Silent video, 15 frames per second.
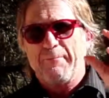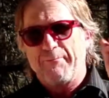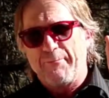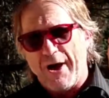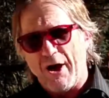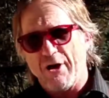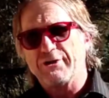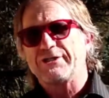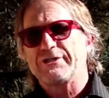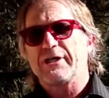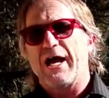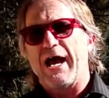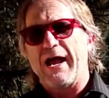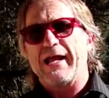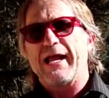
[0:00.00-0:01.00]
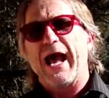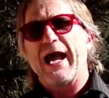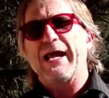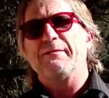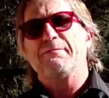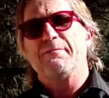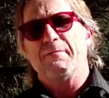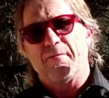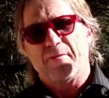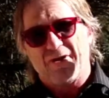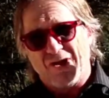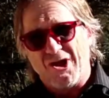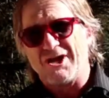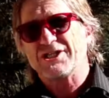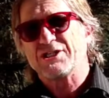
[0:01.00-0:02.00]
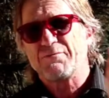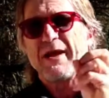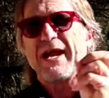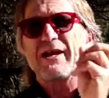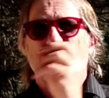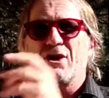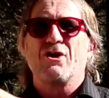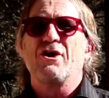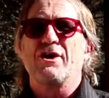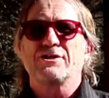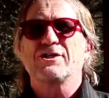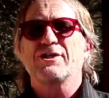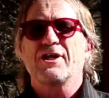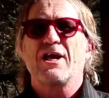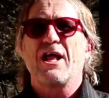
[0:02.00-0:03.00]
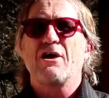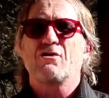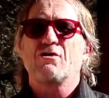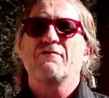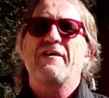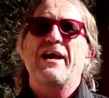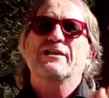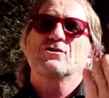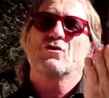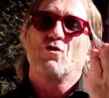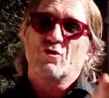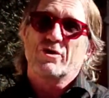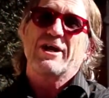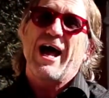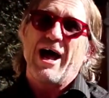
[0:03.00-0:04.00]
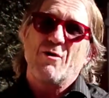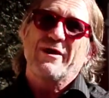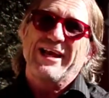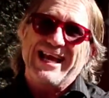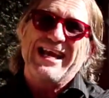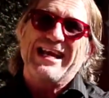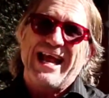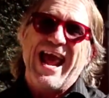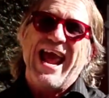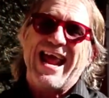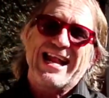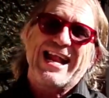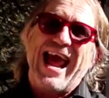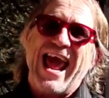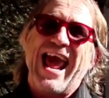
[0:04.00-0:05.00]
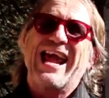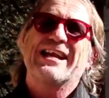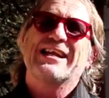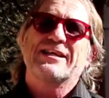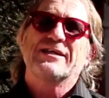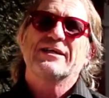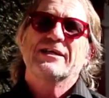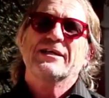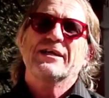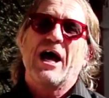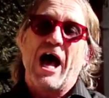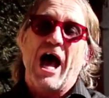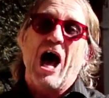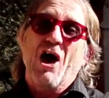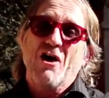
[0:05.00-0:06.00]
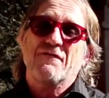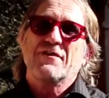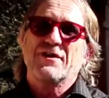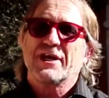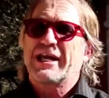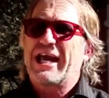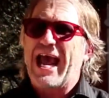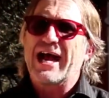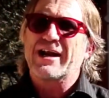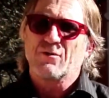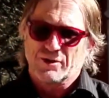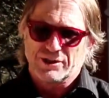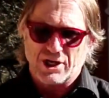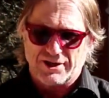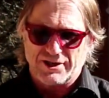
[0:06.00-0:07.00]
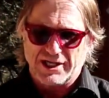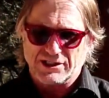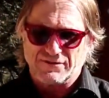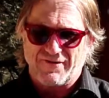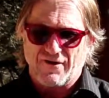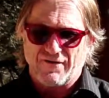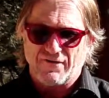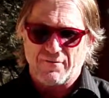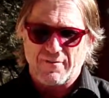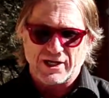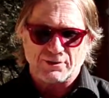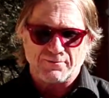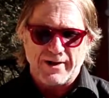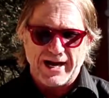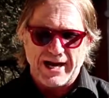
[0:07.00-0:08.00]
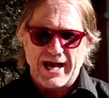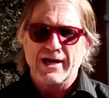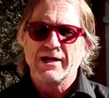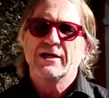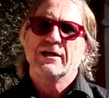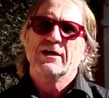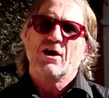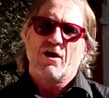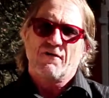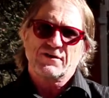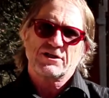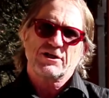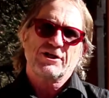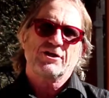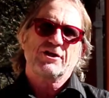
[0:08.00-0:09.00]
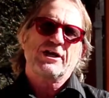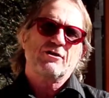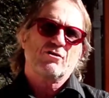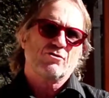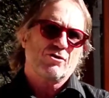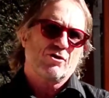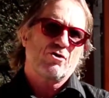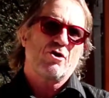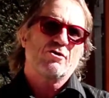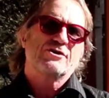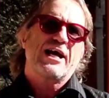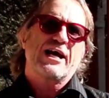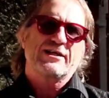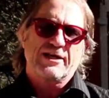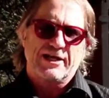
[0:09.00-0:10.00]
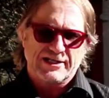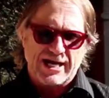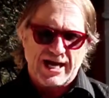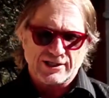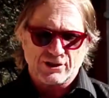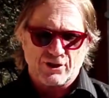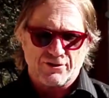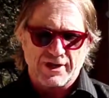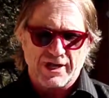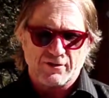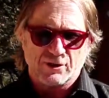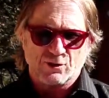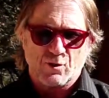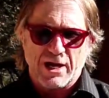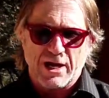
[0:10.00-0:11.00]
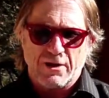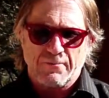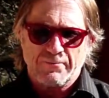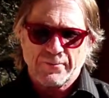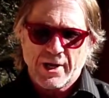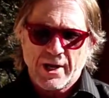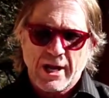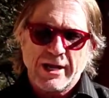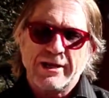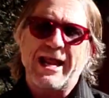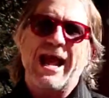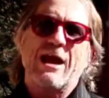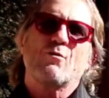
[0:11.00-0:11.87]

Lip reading: post a lost pet alert to the local vets, or go in and hand it over the counter, which I think is very, very much better. Obviously, you need all your contact details on there as well. Now,